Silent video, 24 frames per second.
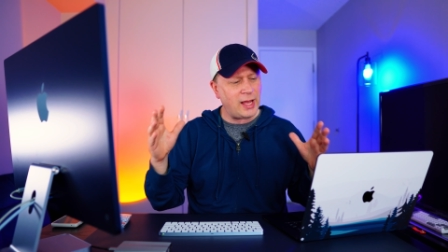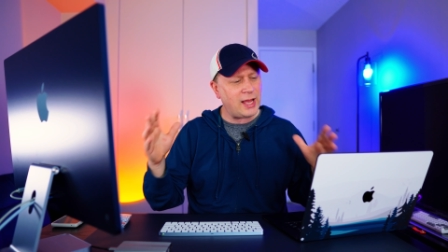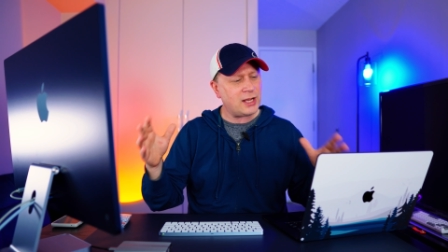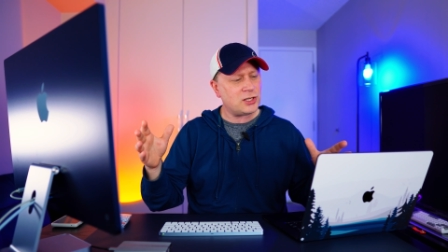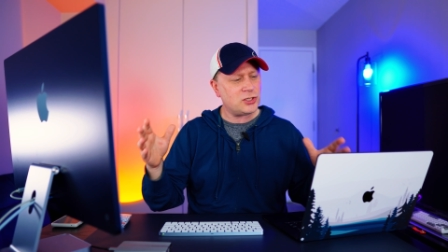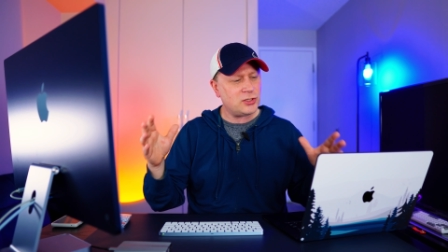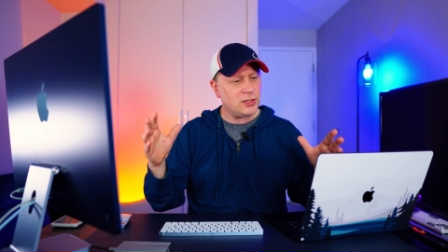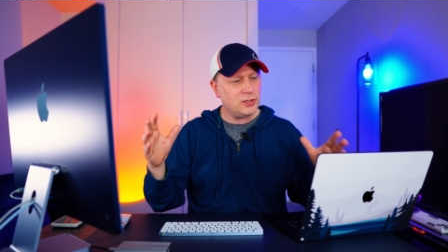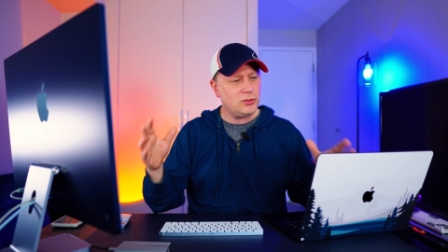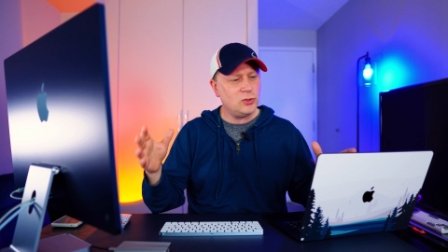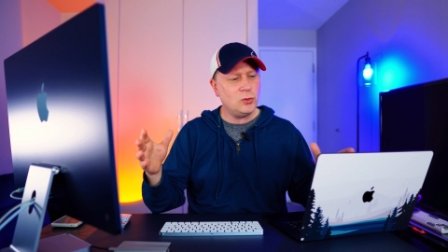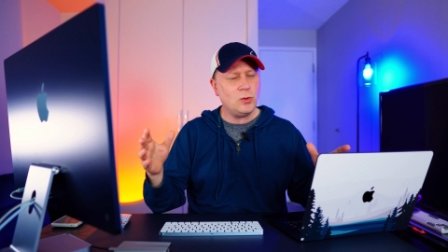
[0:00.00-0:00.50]

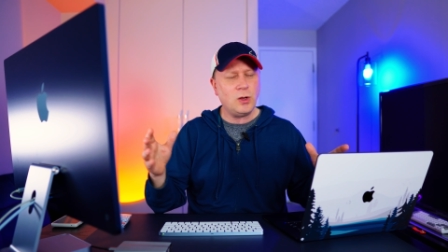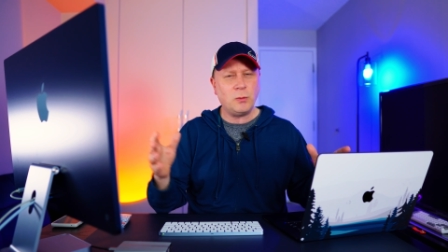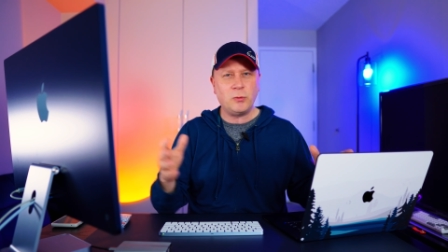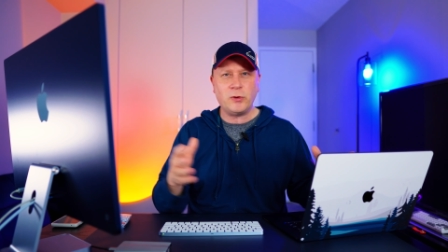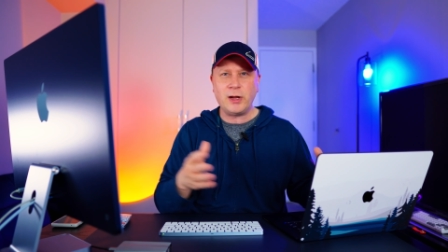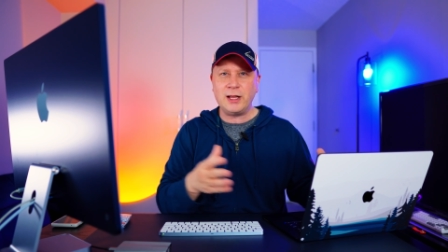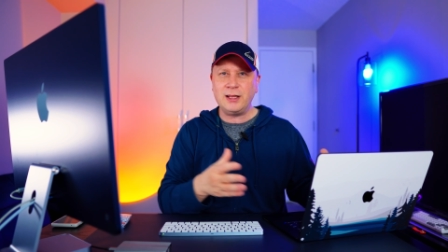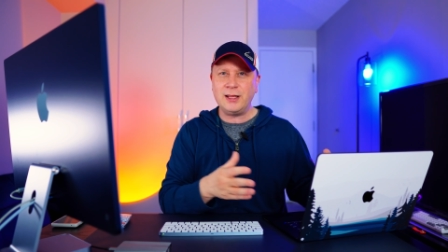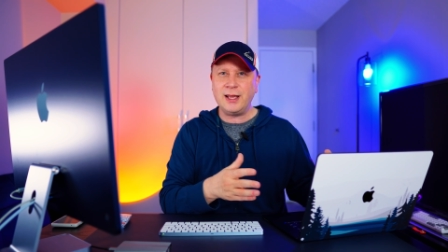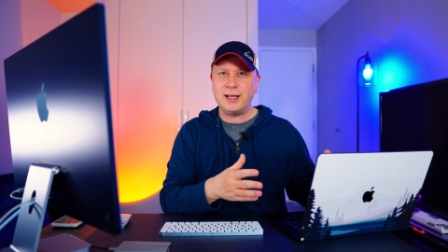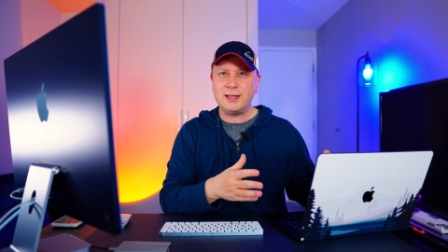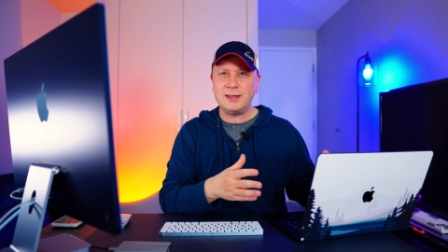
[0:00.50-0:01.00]
actually do
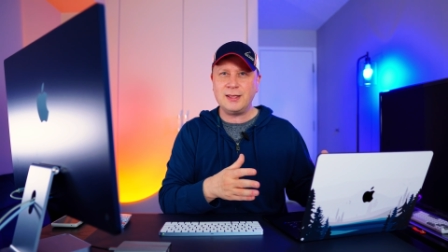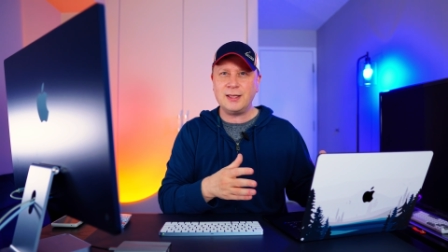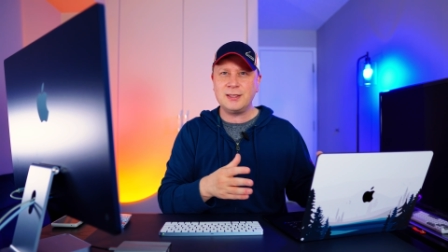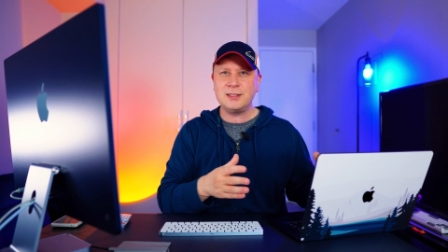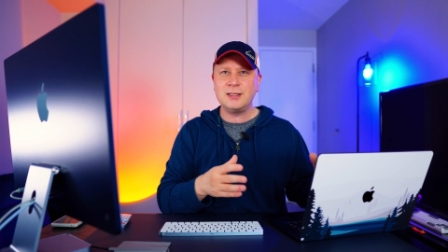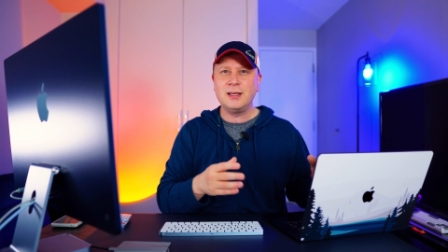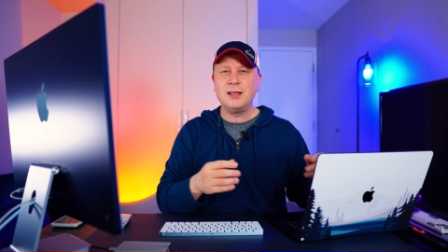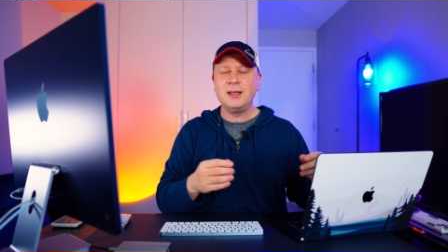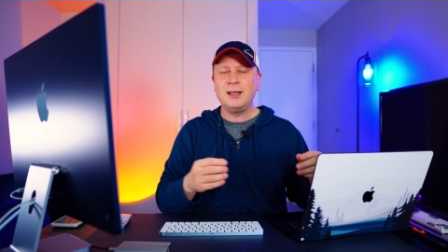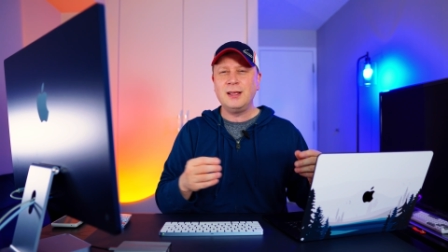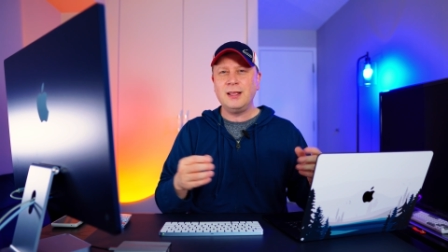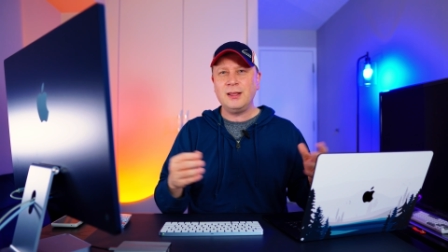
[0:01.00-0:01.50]
upgrade like
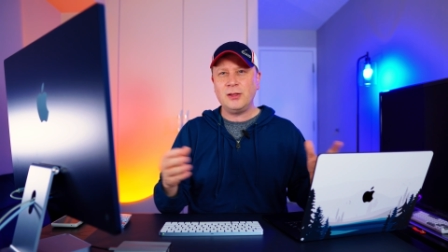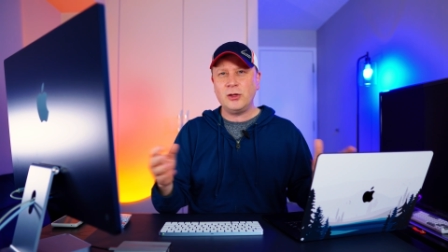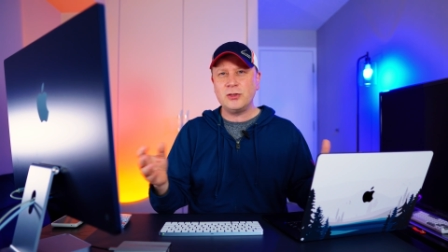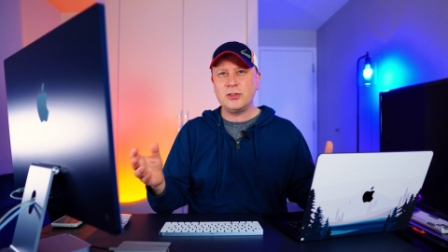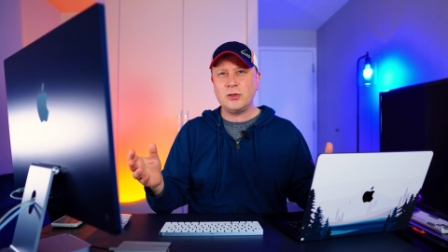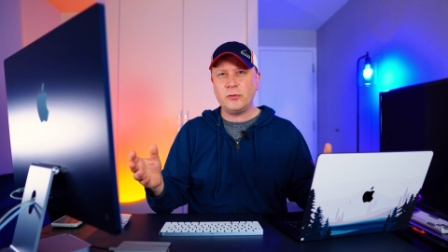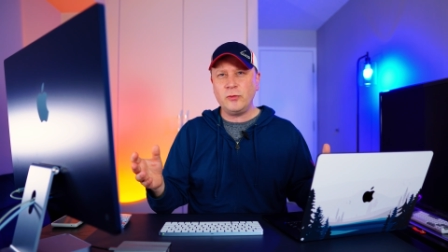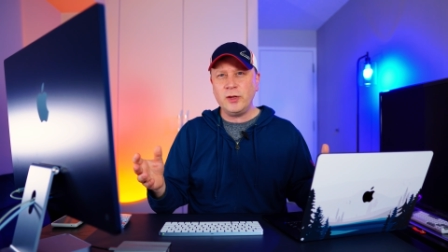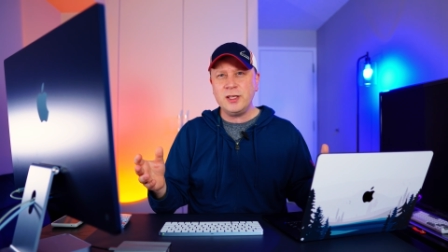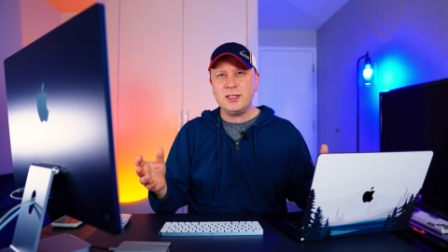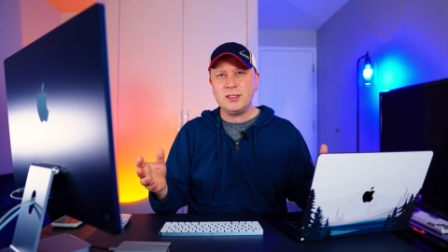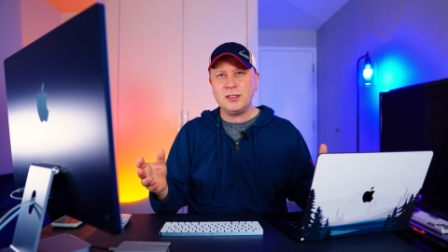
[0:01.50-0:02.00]
this, there's
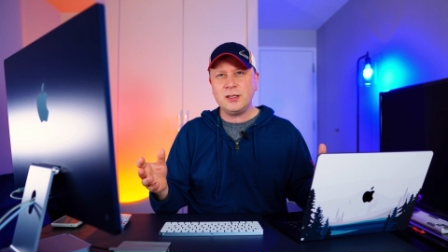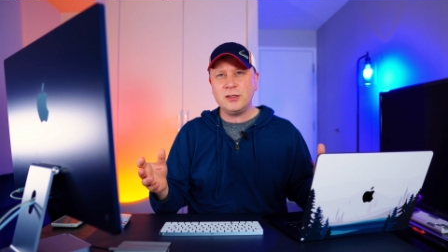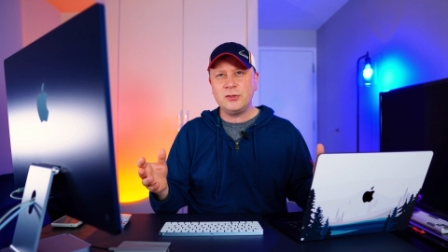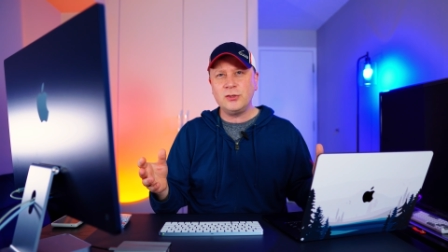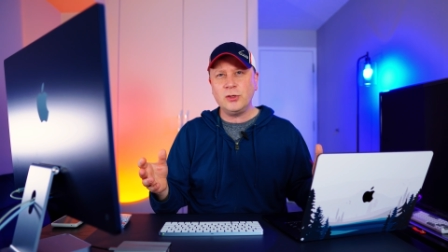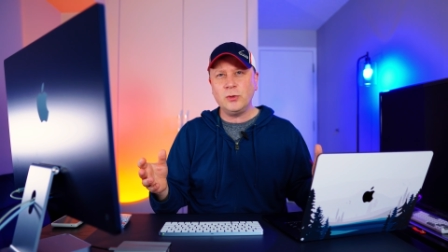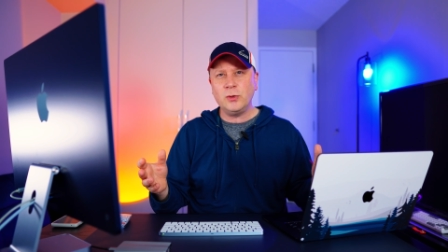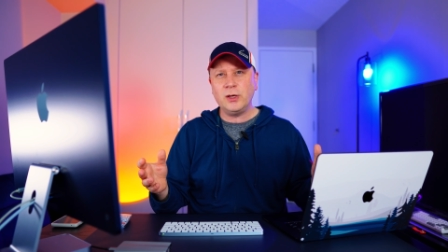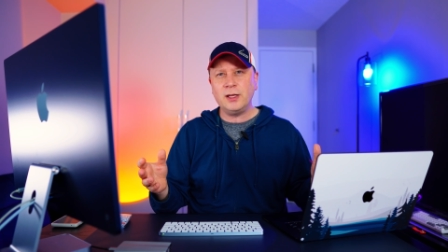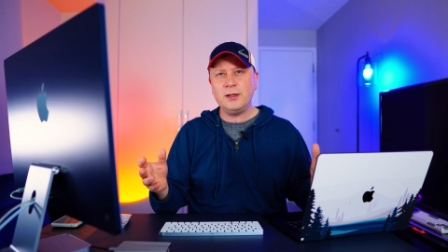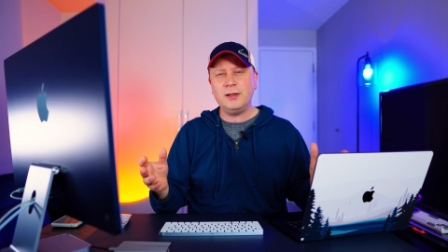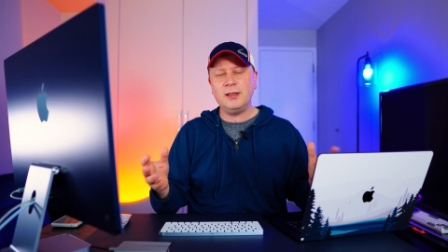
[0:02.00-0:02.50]
a reason to
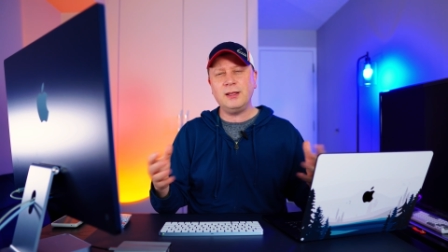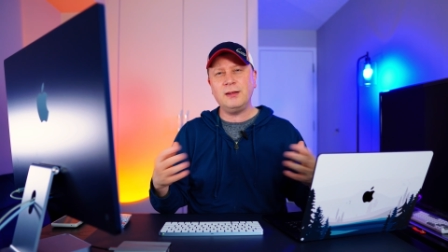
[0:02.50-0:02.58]
do it.